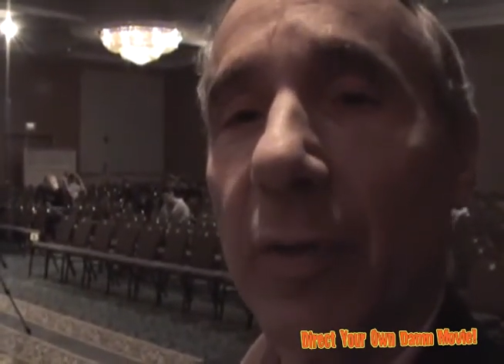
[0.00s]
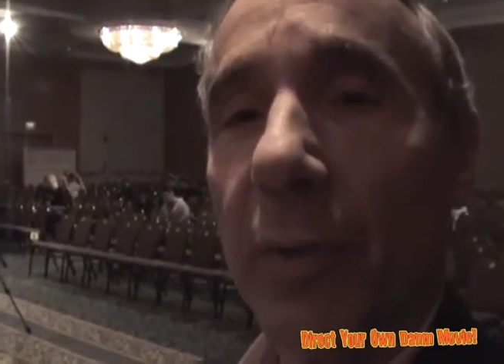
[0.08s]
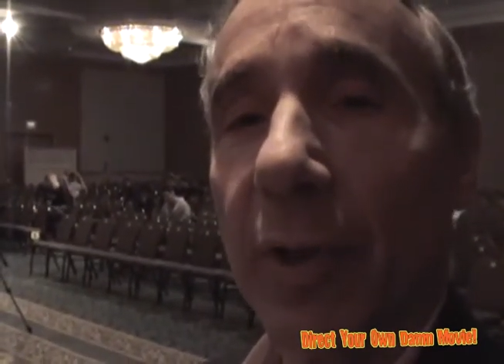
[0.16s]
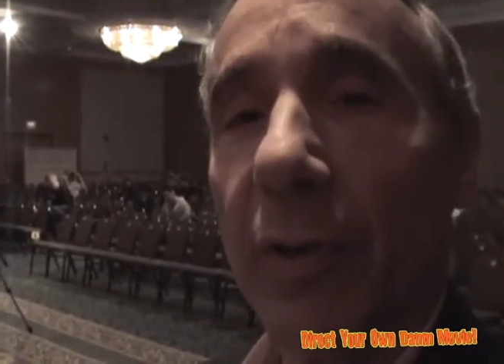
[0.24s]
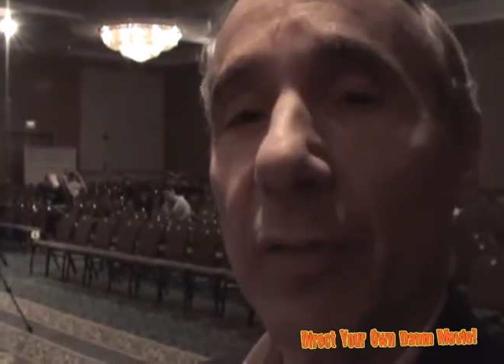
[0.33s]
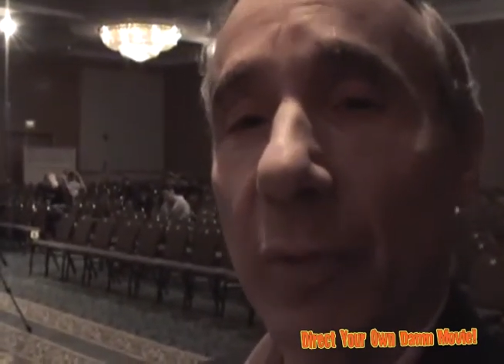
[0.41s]

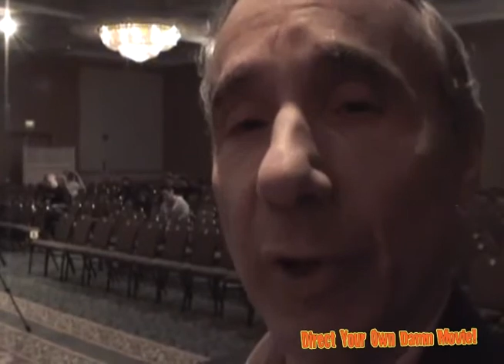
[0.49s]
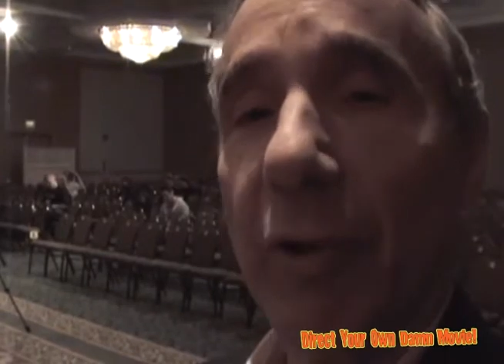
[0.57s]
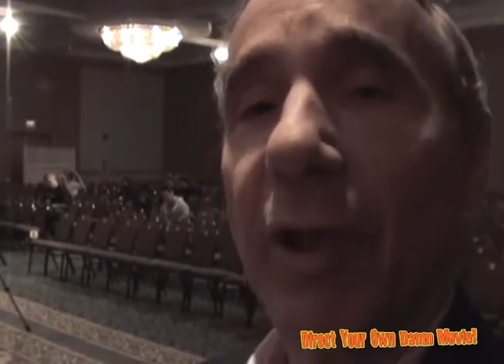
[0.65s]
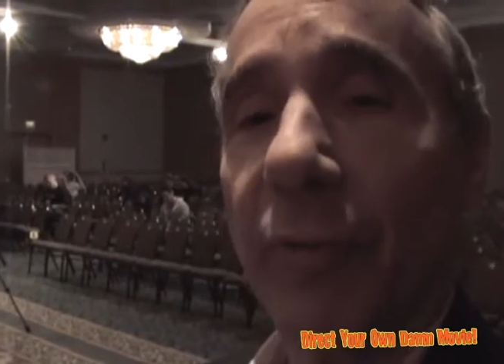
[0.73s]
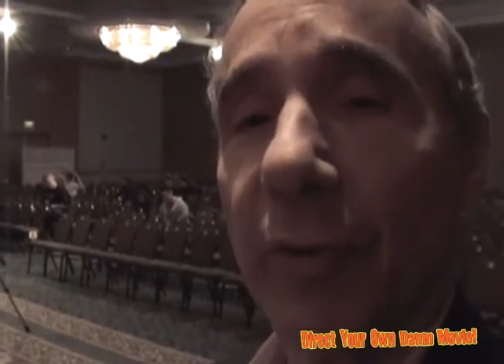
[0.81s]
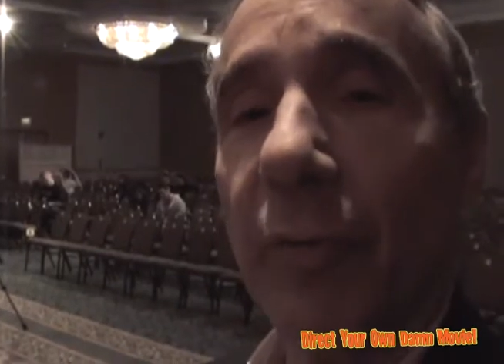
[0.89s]
we're, we're
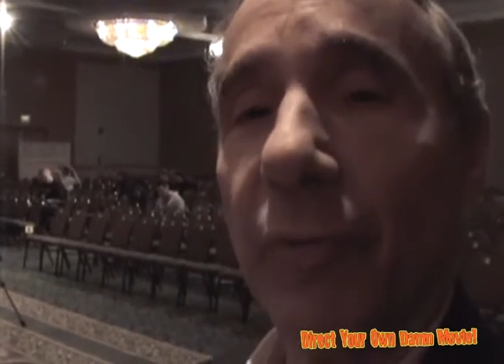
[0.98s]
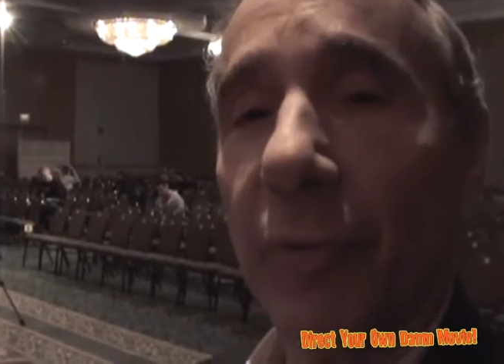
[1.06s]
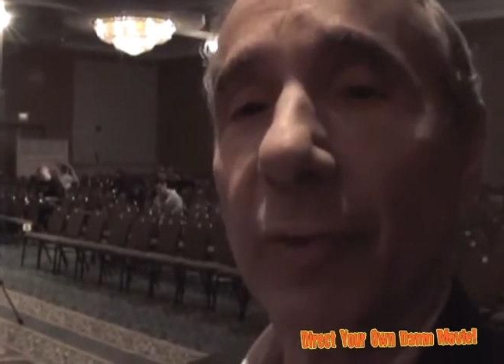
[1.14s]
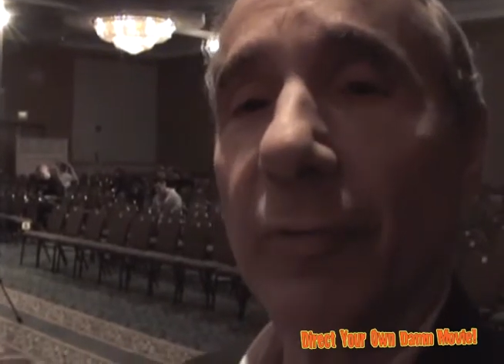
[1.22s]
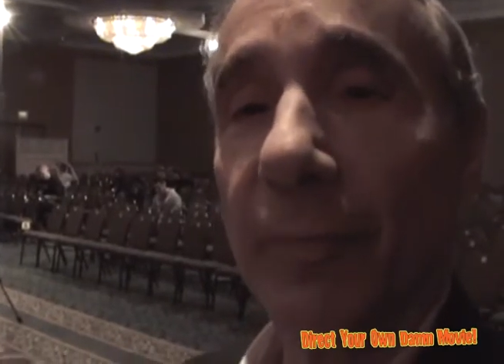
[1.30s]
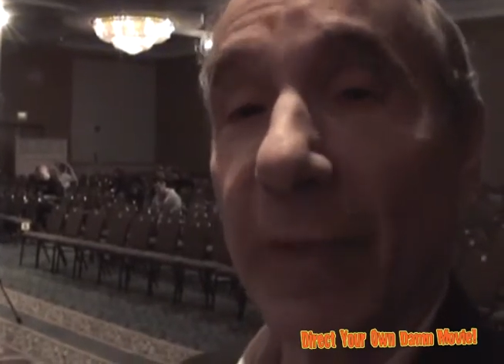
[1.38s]
grateful
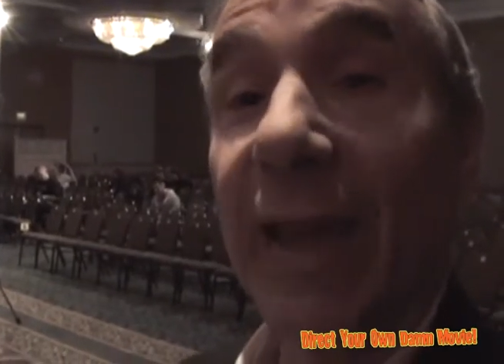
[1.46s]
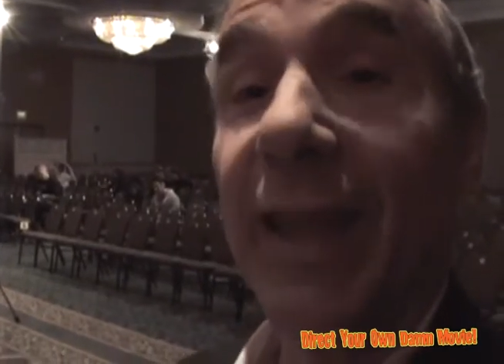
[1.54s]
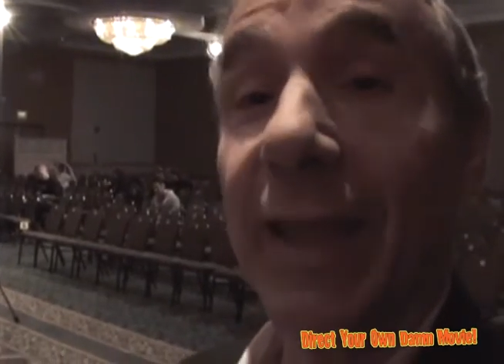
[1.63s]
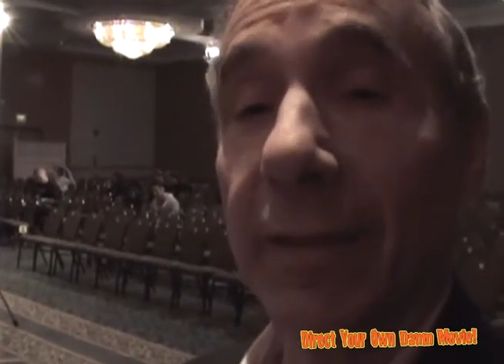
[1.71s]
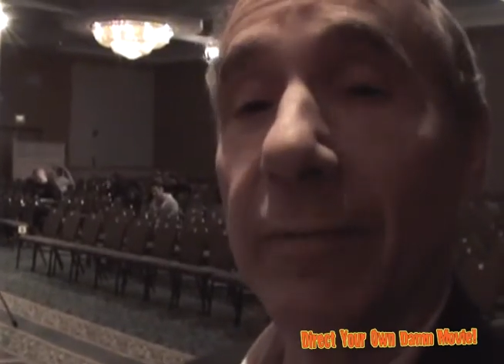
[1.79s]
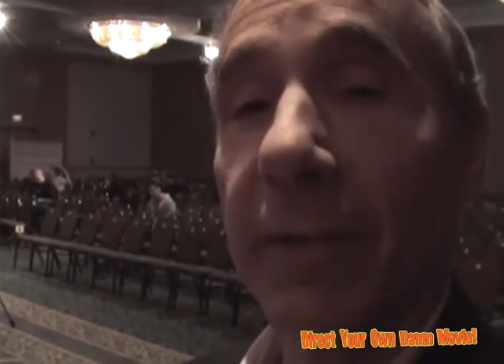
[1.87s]
for
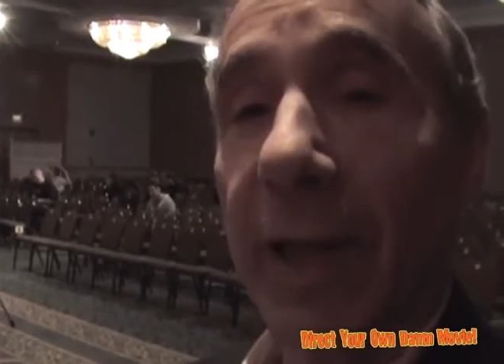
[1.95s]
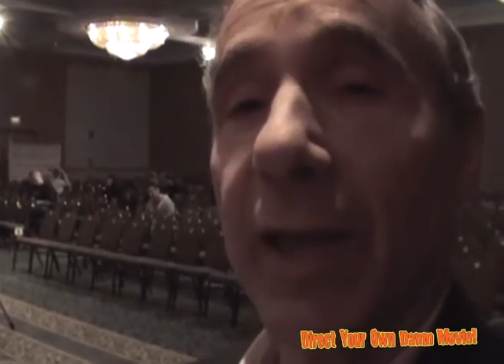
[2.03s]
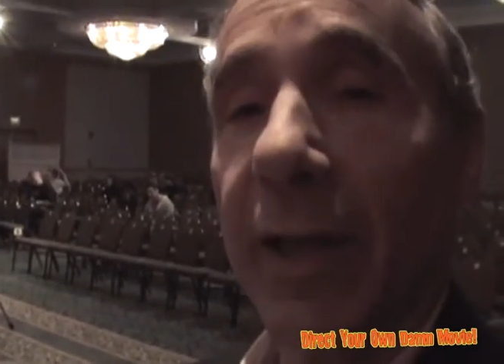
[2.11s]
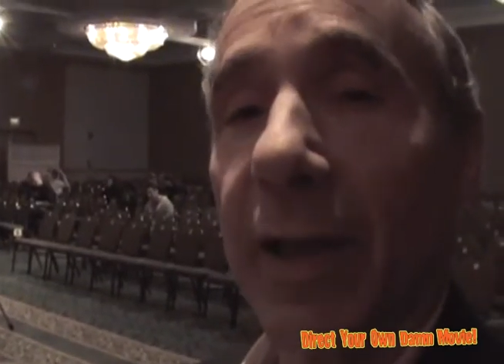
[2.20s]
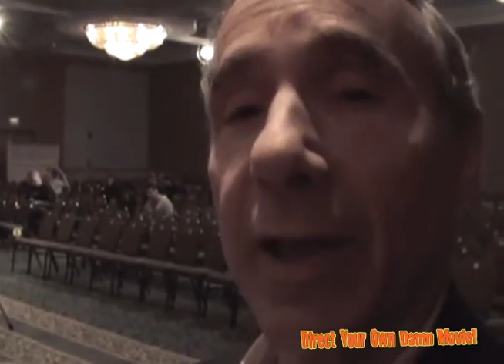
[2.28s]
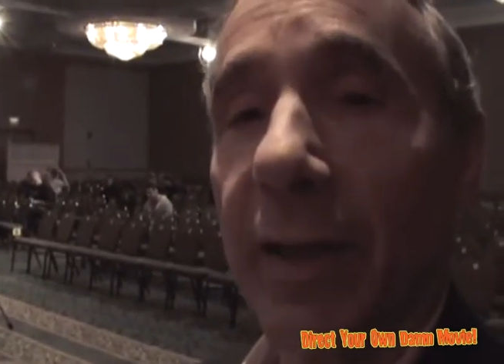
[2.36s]
any,
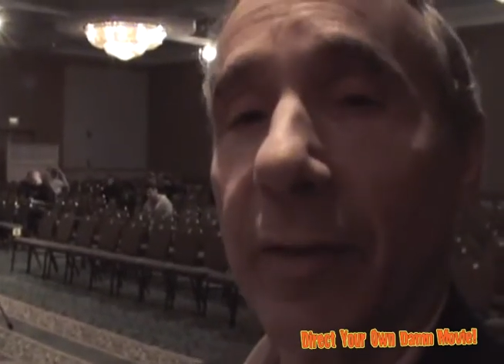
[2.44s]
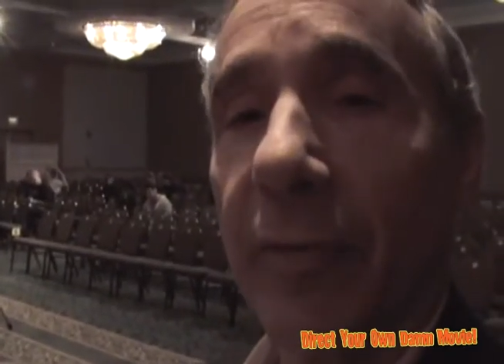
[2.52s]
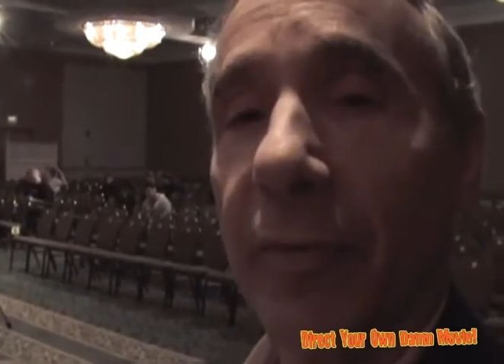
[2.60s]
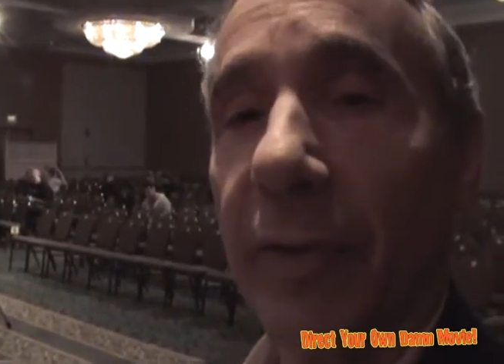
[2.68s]
any kind of